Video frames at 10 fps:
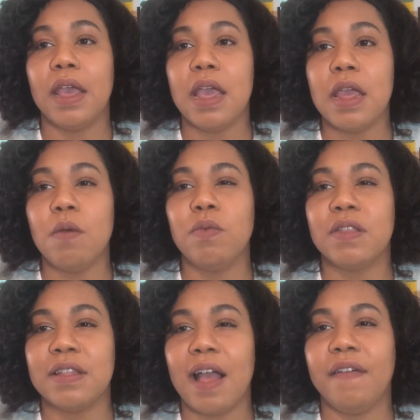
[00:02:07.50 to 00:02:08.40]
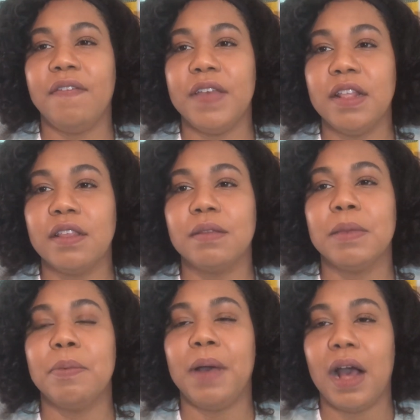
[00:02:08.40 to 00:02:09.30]
it was not
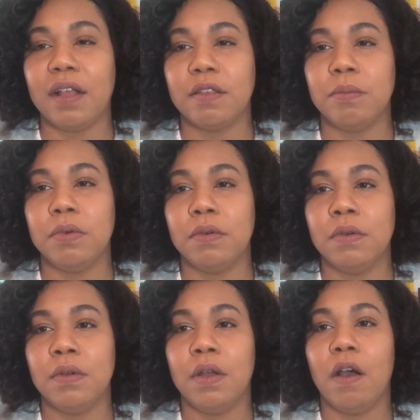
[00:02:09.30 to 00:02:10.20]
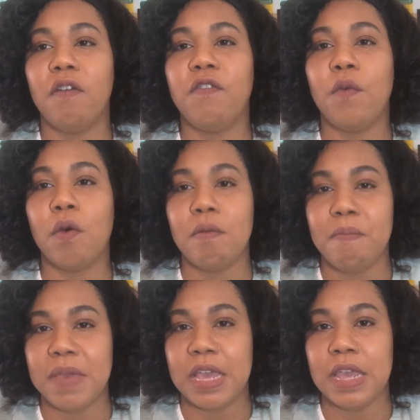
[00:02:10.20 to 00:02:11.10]
feasibly possible for
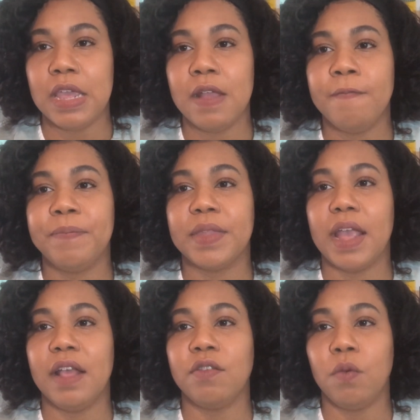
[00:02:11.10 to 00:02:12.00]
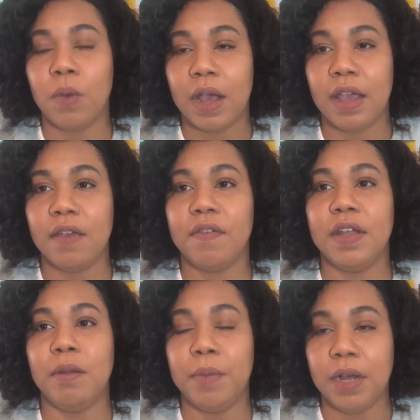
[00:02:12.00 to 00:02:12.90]
me as a wife
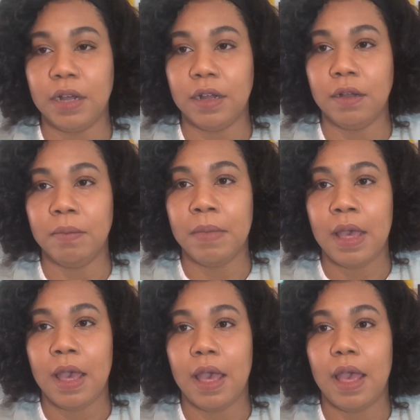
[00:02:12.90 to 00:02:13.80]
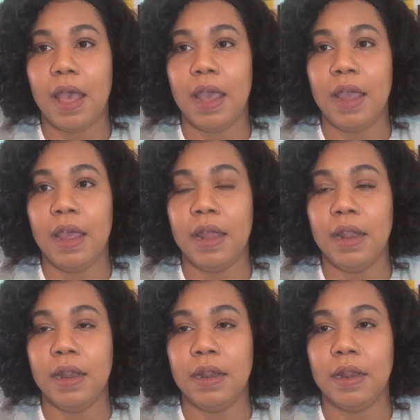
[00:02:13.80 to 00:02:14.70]
and a mom
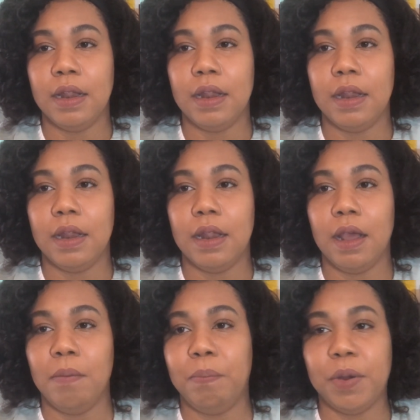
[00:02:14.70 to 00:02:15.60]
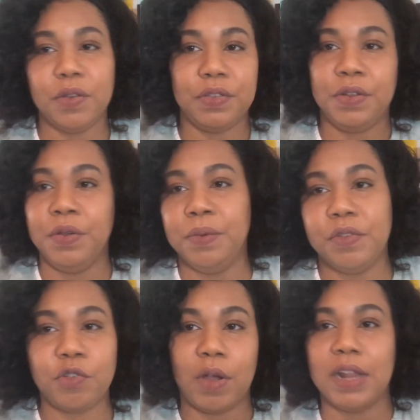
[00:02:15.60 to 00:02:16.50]
and a person who
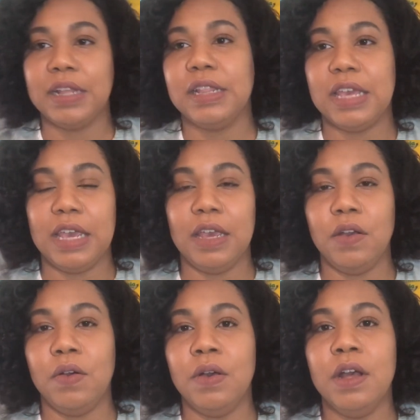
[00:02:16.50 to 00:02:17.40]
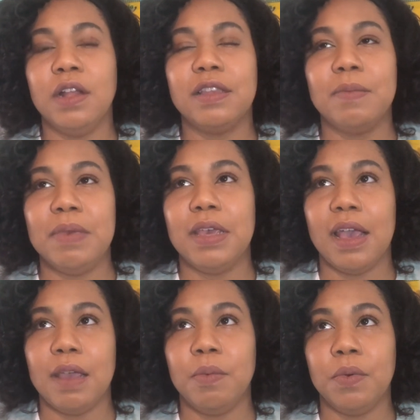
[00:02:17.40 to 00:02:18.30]
is chronically ill to be
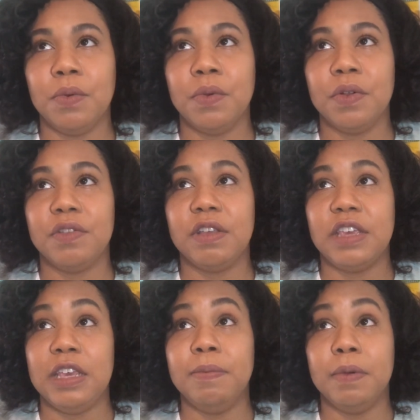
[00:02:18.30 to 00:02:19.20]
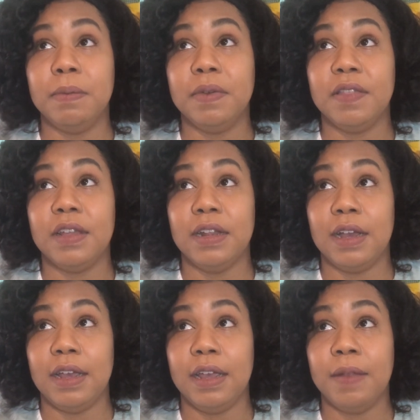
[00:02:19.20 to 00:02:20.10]
able to keep up with that
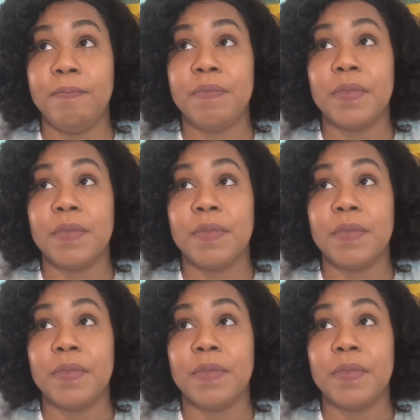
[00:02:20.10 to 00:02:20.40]
diet.